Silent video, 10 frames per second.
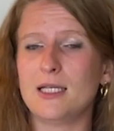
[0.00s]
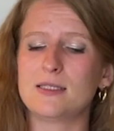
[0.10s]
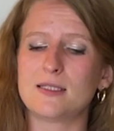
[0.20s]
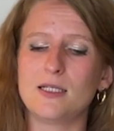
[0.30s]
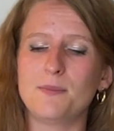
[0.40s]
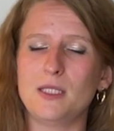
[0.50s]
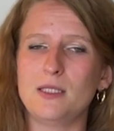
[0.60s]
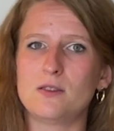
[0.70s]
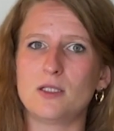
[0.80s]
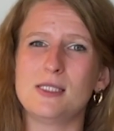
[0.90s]
it can be
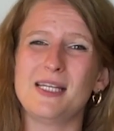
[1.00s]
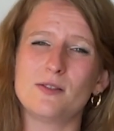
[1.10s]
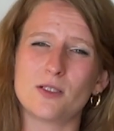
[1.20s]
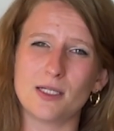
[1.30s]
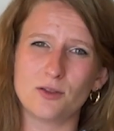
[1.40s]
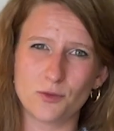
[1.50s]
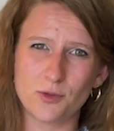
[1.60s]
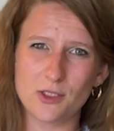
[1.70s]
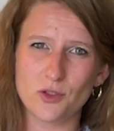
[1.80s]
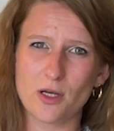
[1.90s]
done either at the
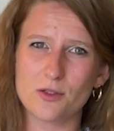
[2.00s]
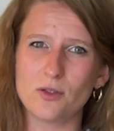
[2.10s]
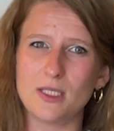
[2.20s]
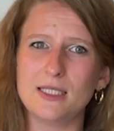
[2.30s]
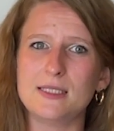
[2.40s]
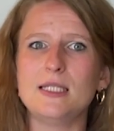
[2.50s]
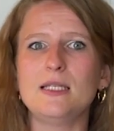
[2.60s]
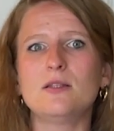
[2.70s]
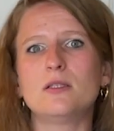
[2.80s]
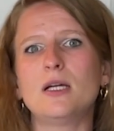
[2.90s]
French consulate,
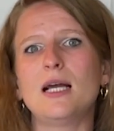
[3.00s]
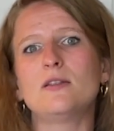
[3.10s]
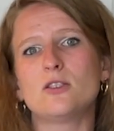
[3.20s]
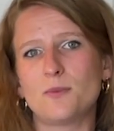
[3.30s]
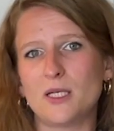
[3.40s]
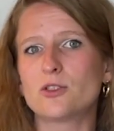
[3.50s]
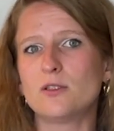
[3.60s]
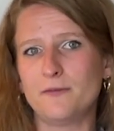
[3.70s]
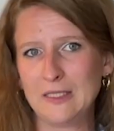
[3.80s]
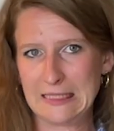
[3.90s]
either at a
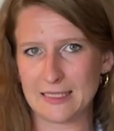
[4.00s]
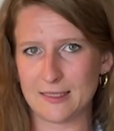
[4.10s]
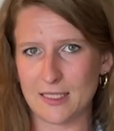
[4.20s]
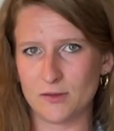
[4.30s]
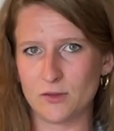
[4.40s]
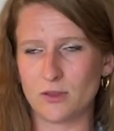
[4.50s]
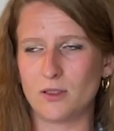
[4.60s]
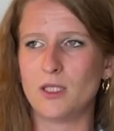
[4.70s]
special visa center.